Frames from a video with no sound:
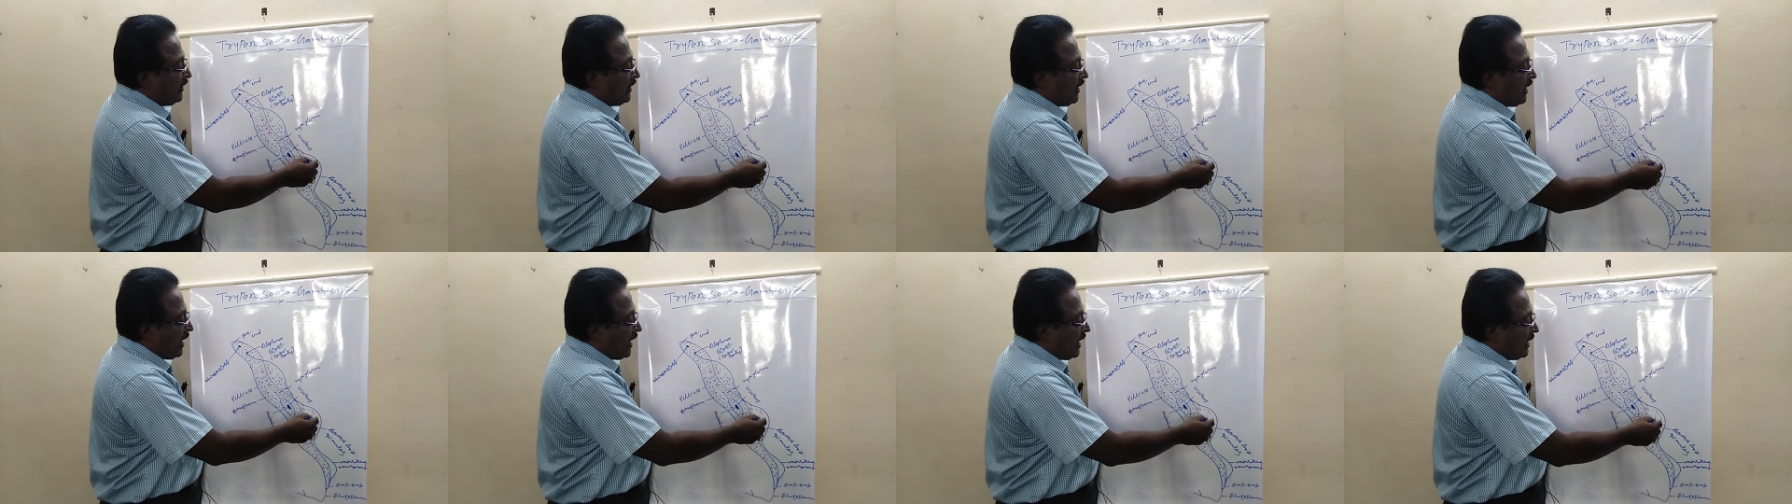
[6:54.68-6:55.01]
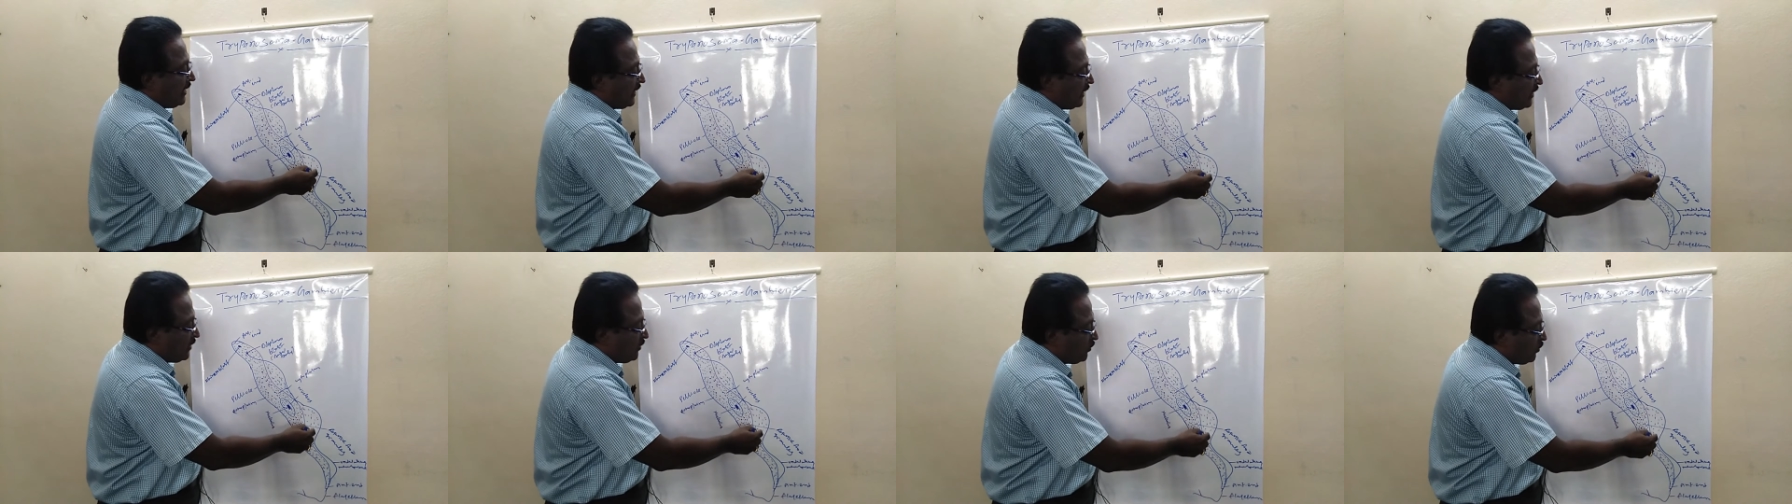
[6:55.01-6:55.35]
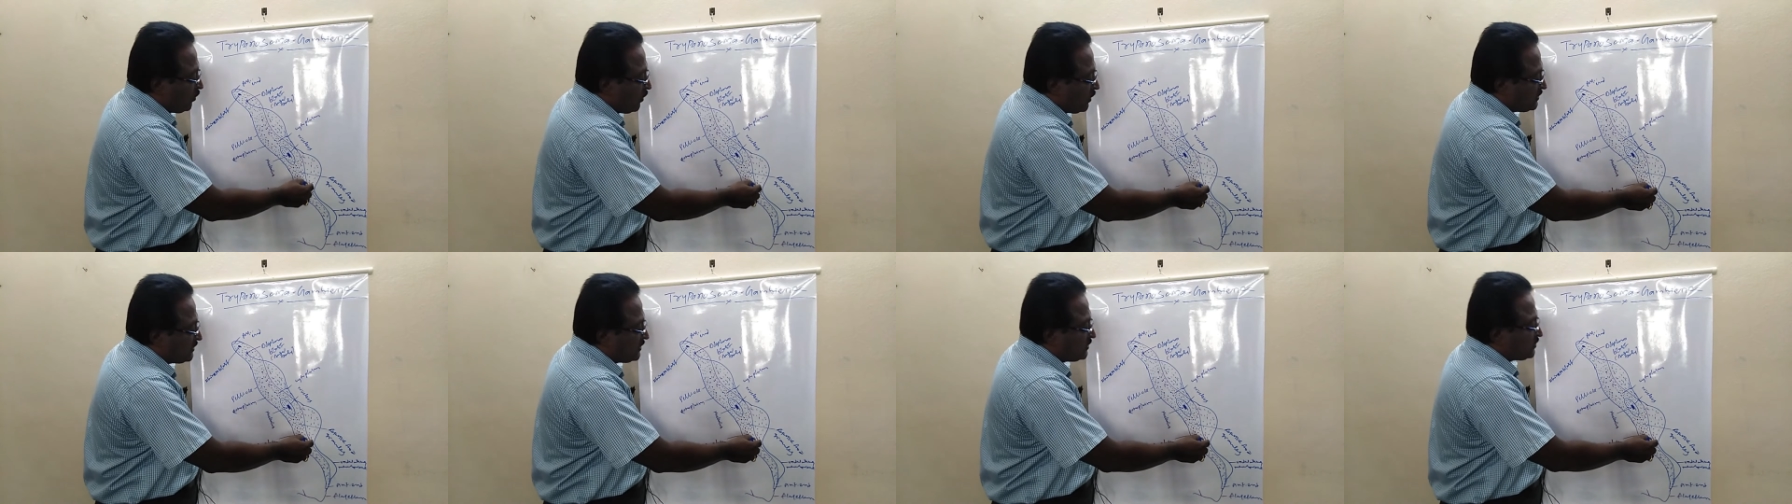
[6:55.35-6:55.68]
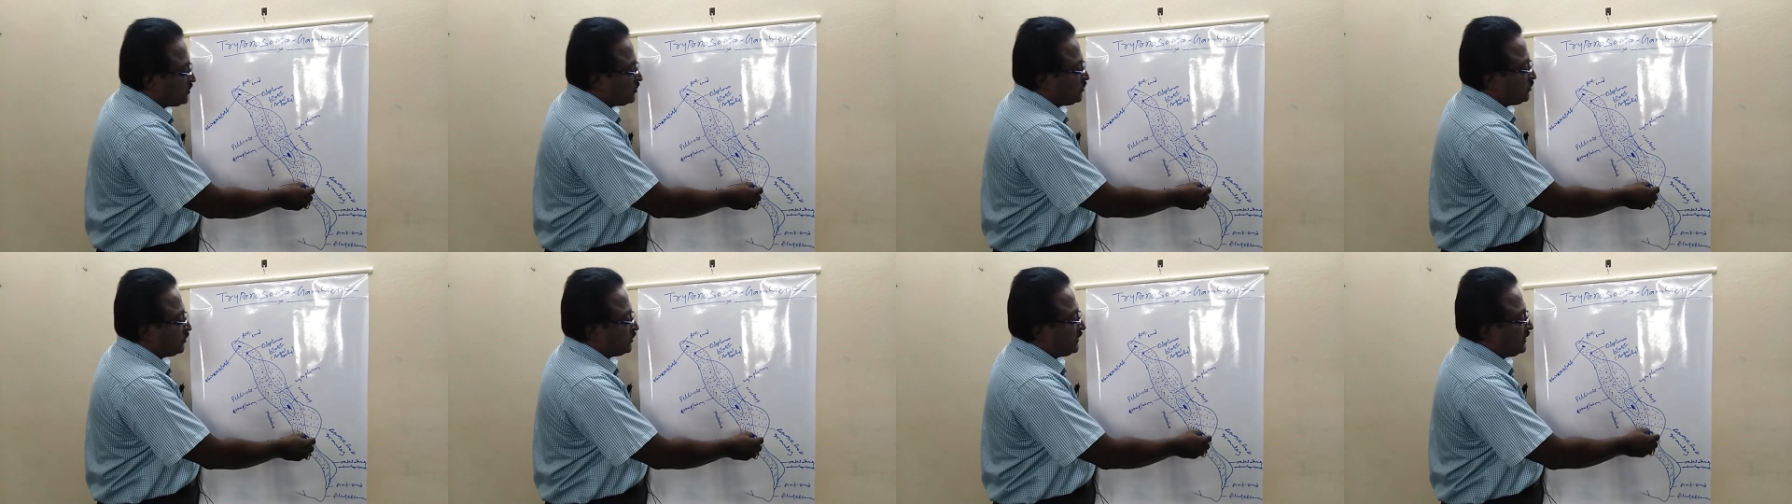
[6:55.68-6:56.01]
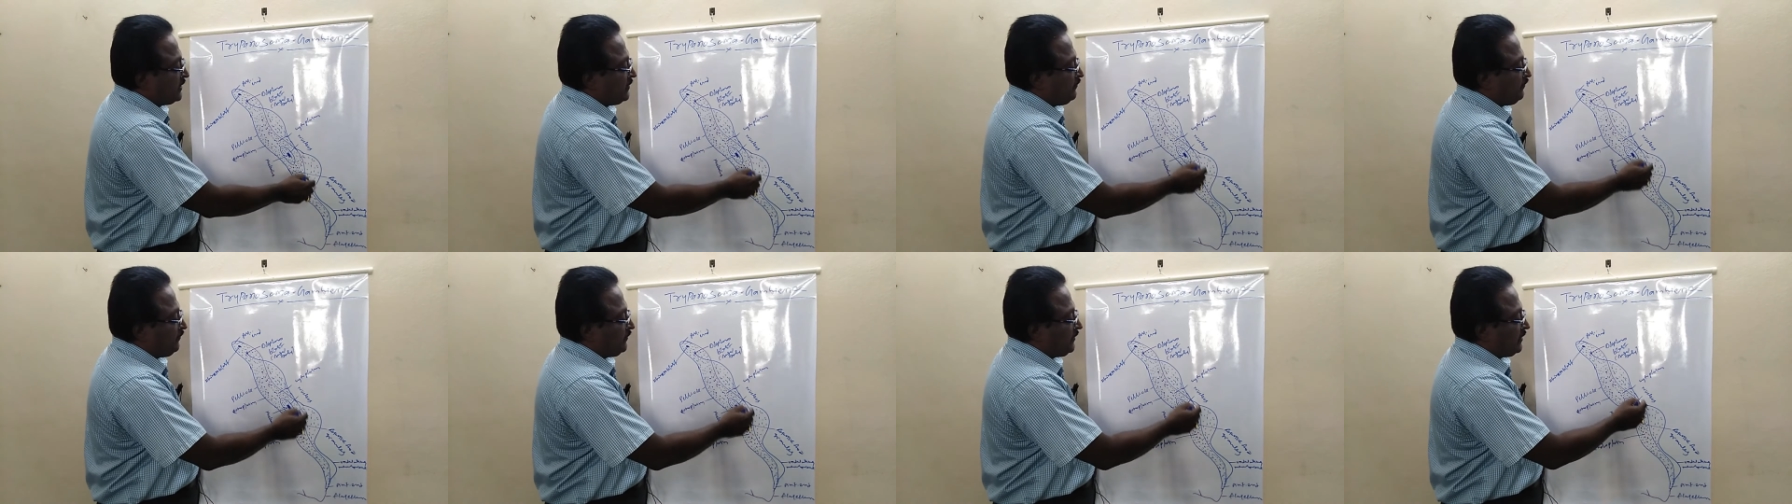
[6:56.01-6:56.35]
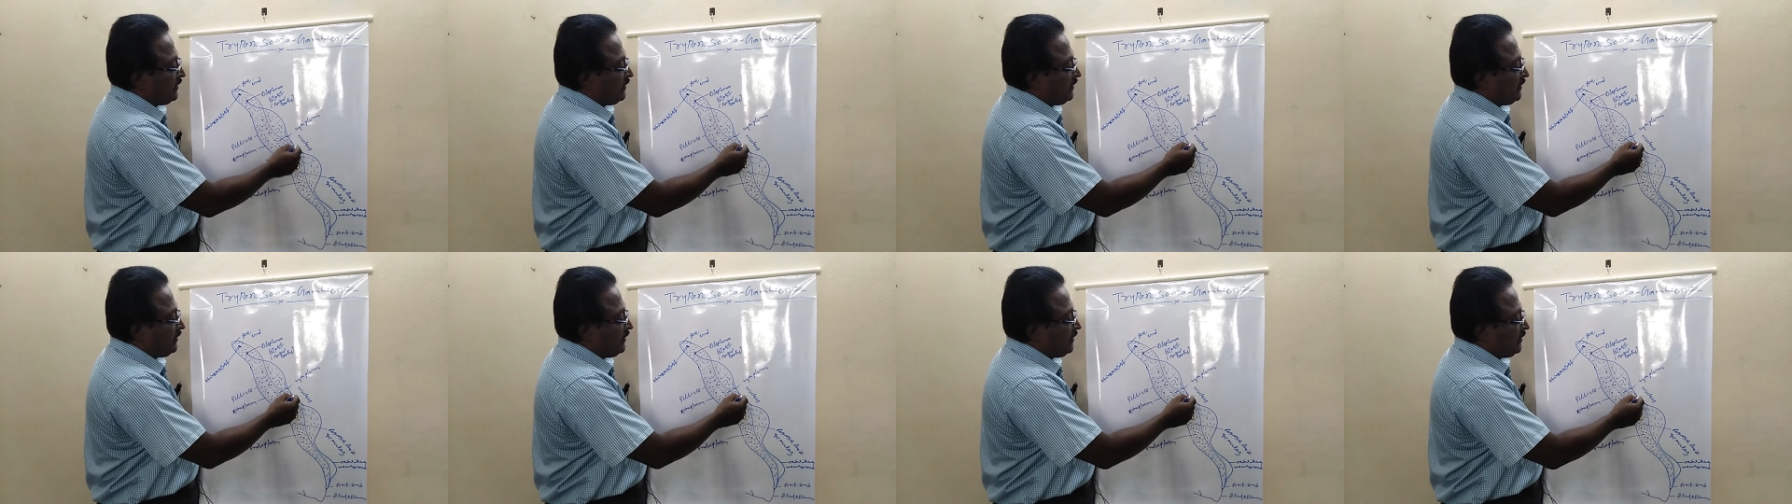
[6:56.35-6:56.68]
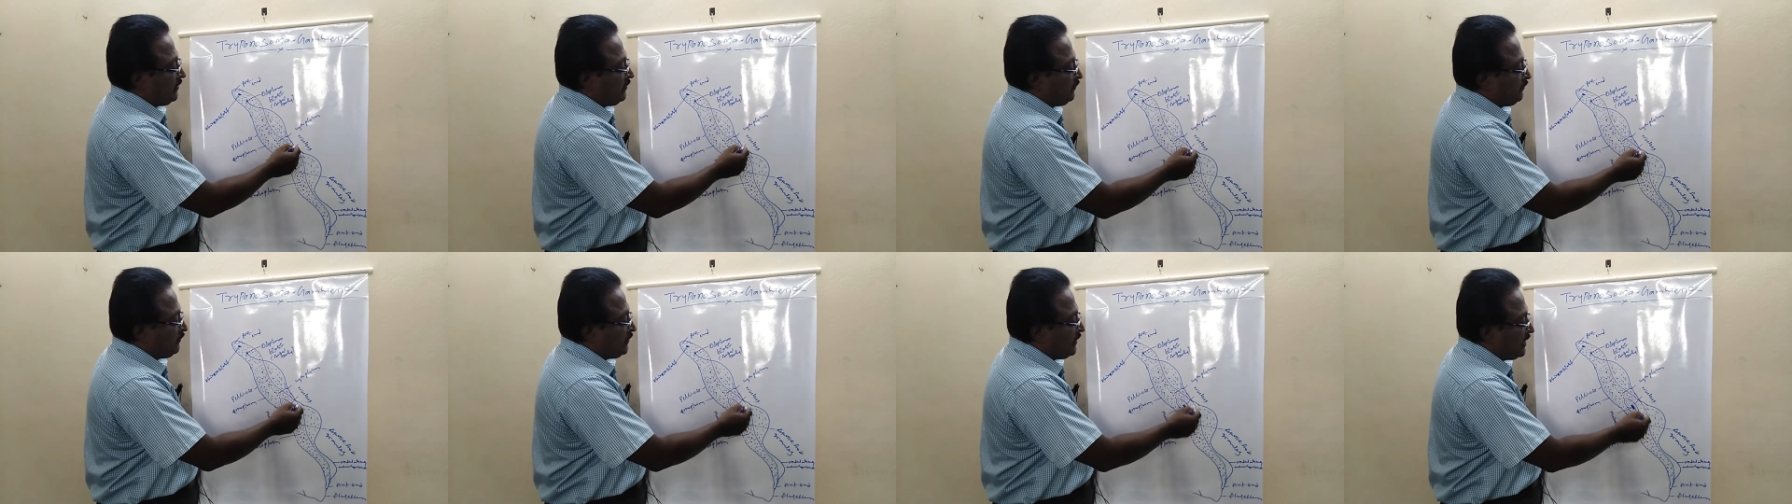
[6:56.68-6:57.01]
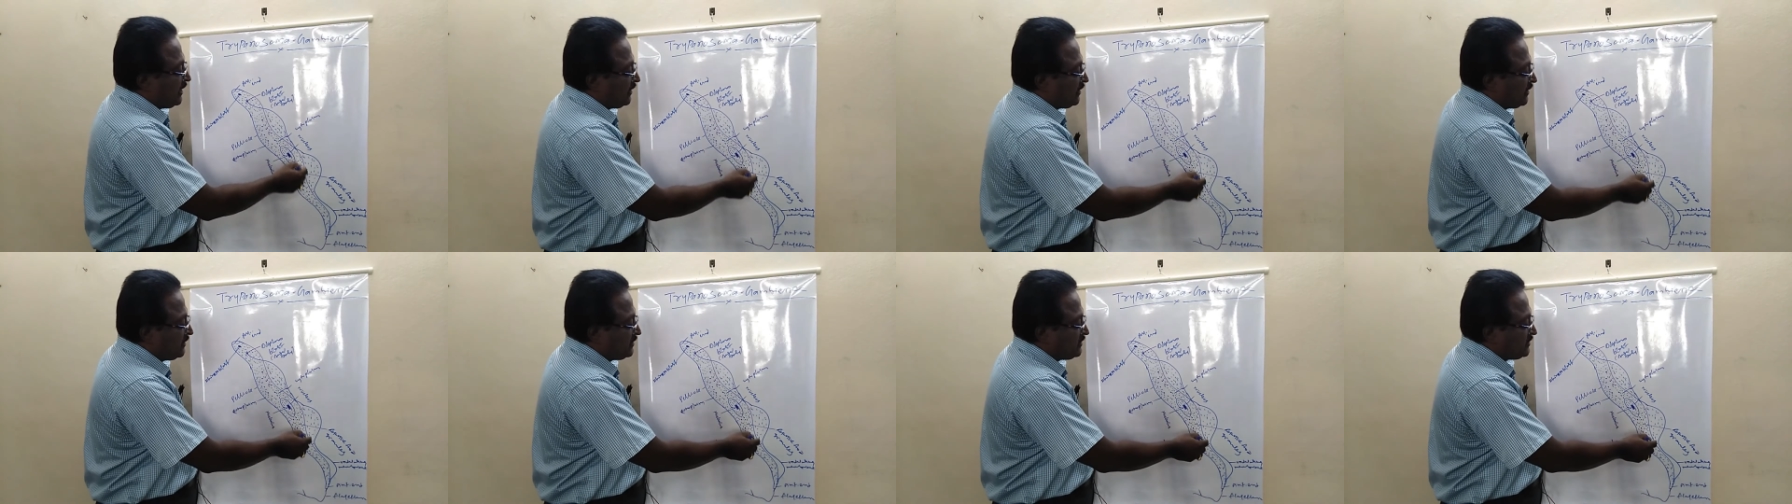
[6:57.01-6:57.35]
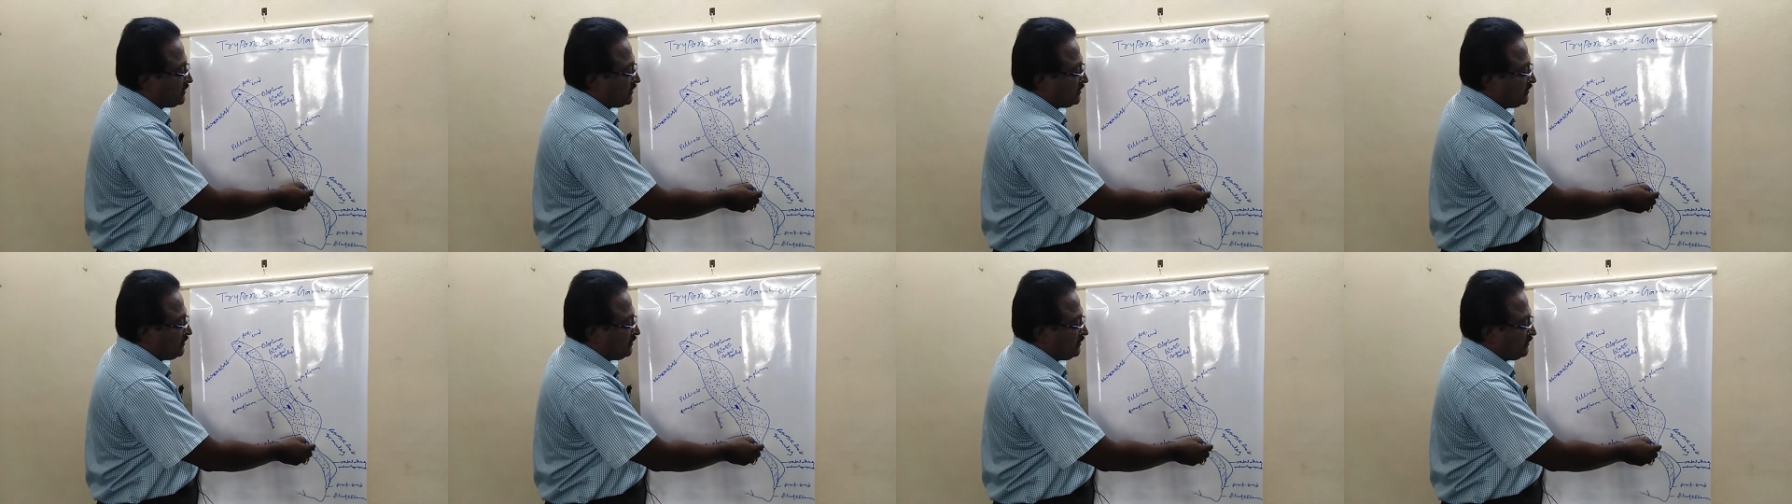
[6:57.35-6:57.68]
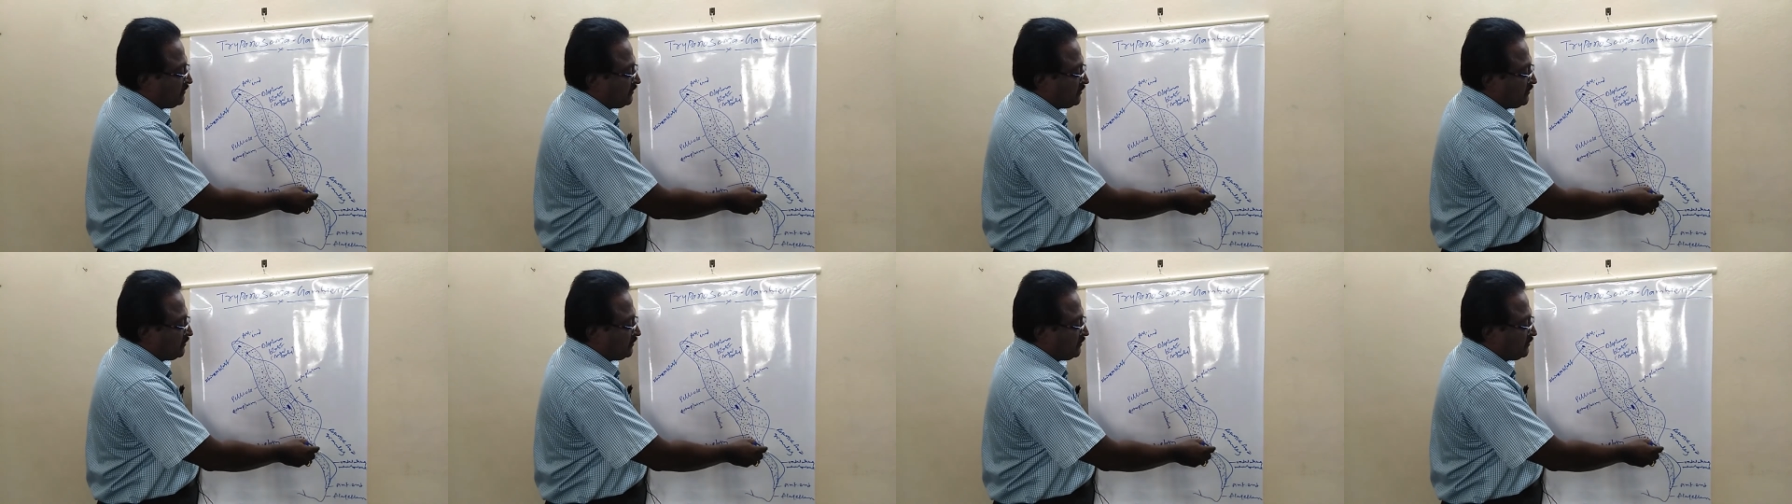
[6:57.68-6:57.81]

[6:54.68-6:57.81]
and encloses to the pellicles